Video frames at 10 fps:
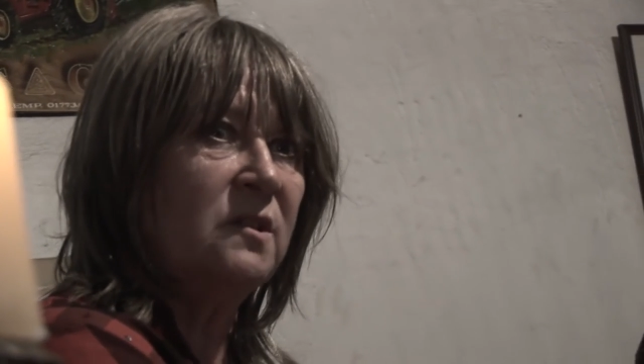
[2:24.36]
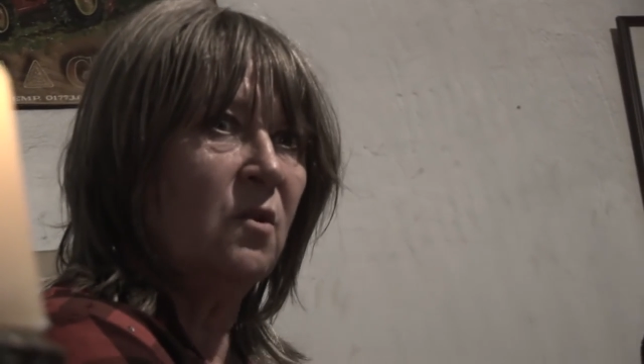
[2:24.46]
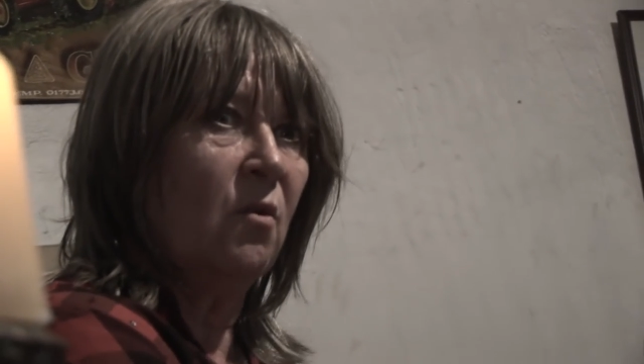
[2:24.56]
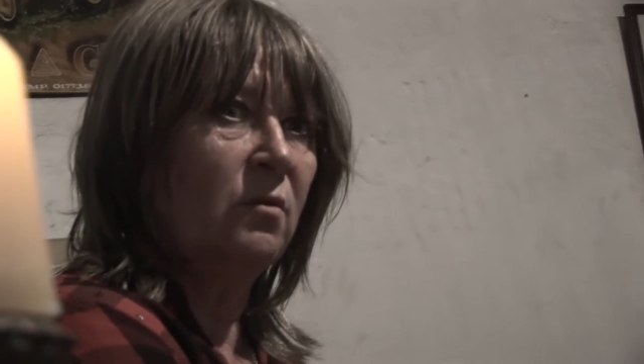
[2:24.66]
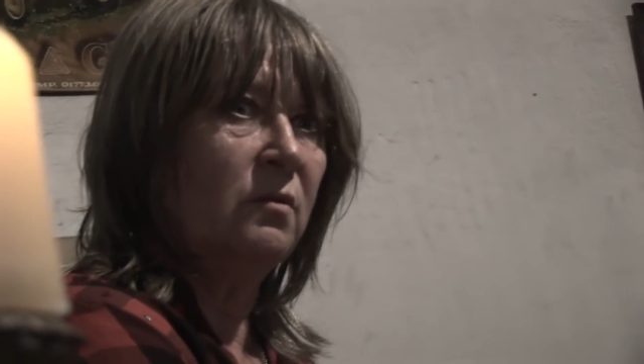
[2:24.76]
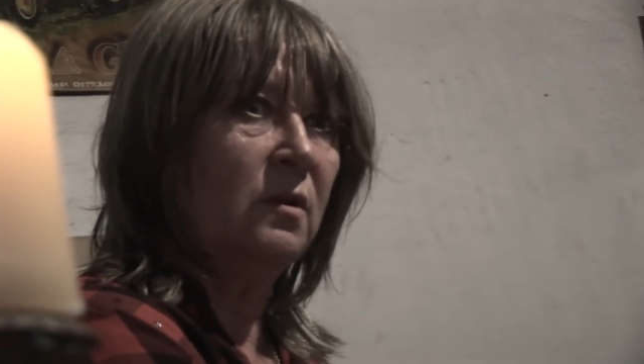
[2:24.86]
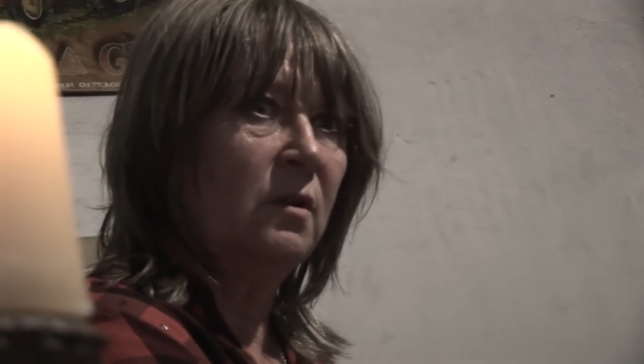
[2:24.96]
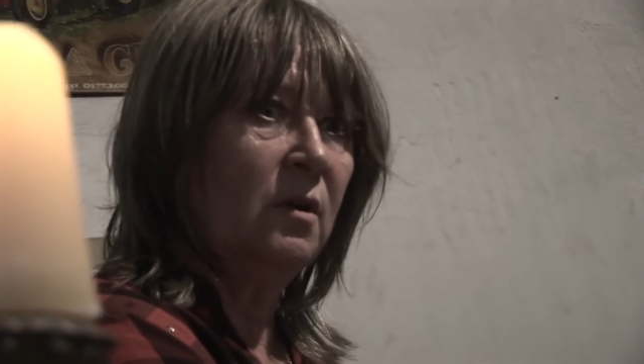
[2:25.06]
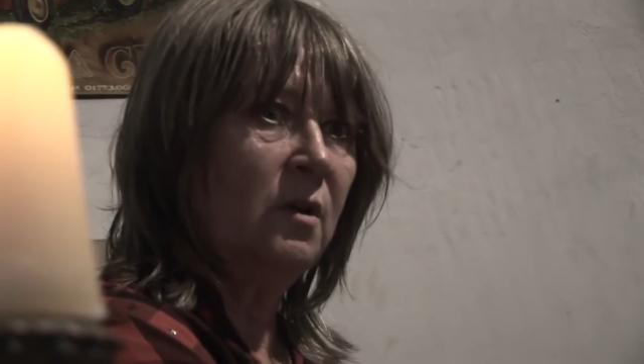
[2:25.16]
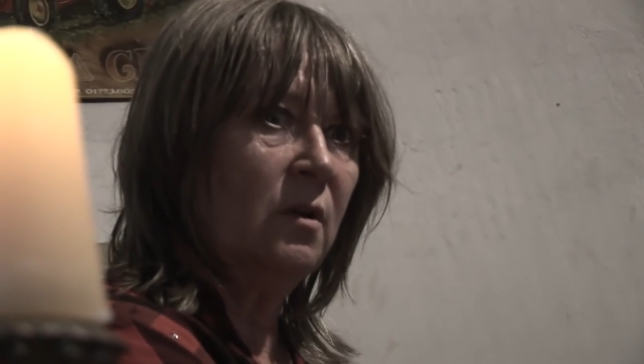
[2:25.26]
So
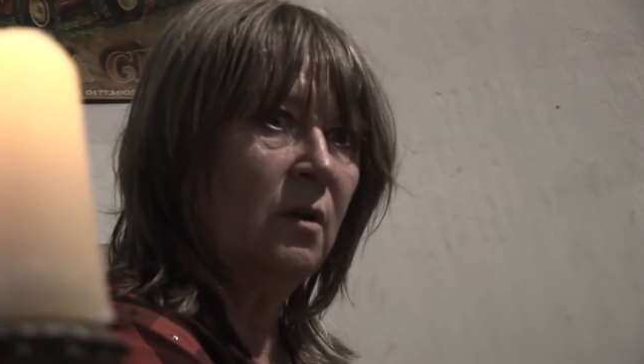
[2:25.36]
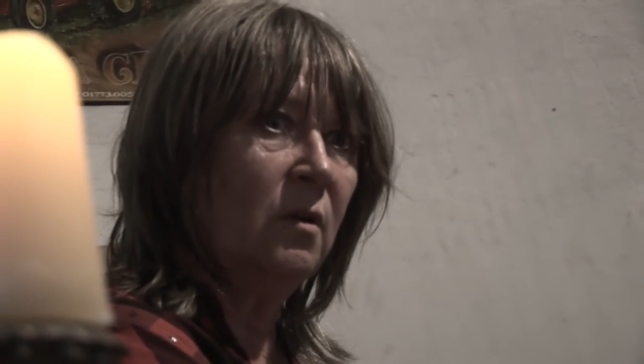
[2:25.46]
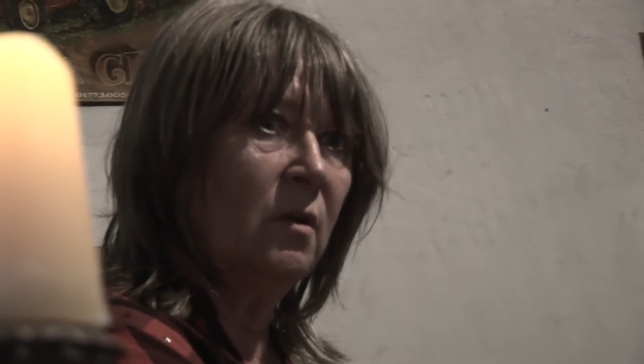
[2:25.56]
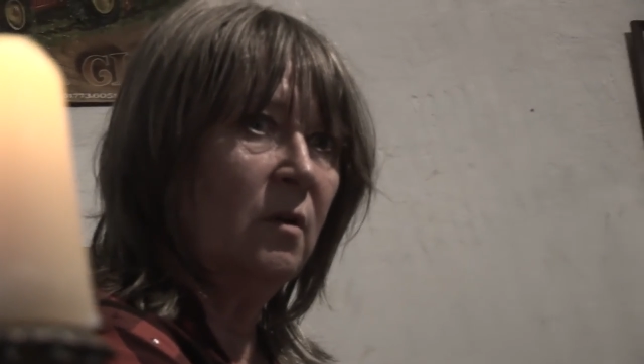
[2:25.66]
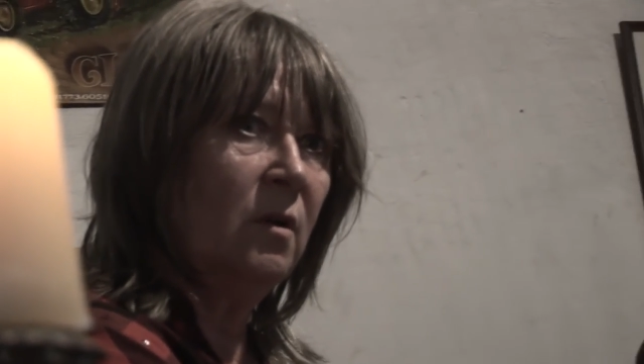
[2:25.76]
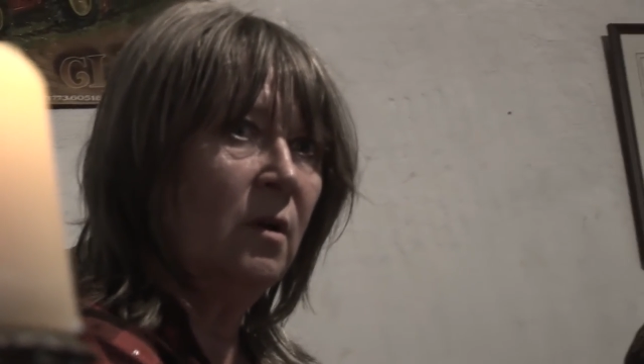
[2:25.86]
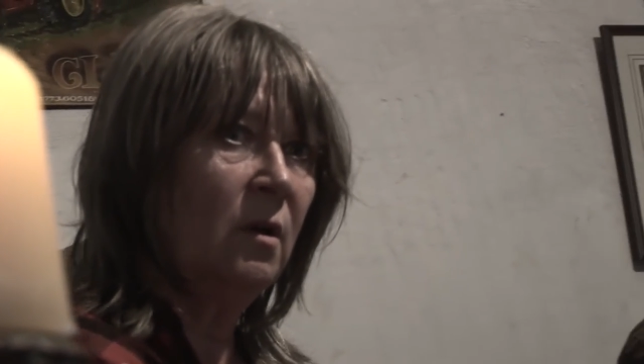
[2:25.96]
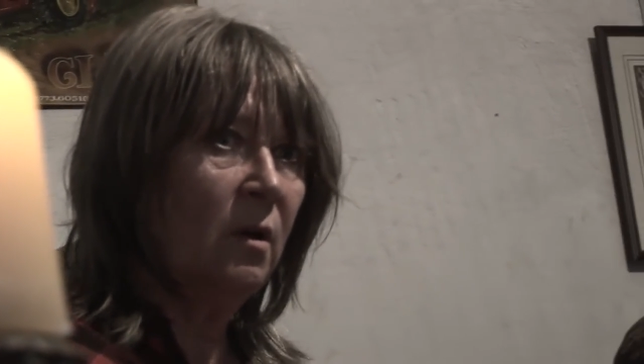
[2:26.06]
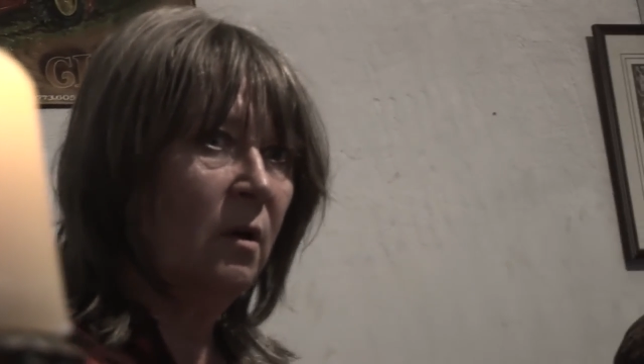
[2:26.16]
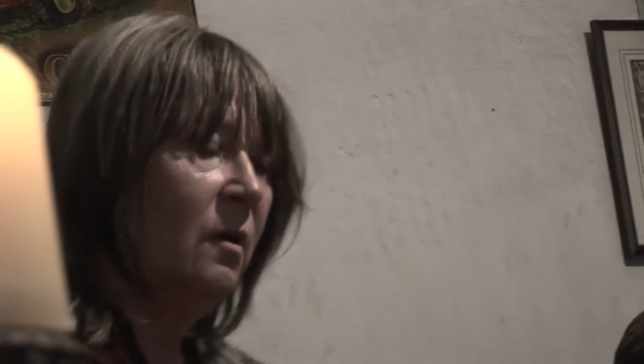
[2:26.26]
you do keep
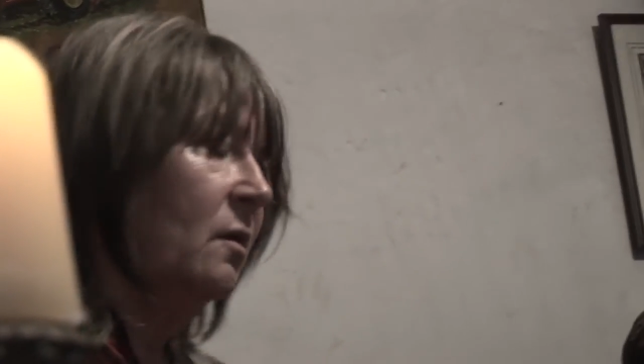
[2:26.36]
firearms on the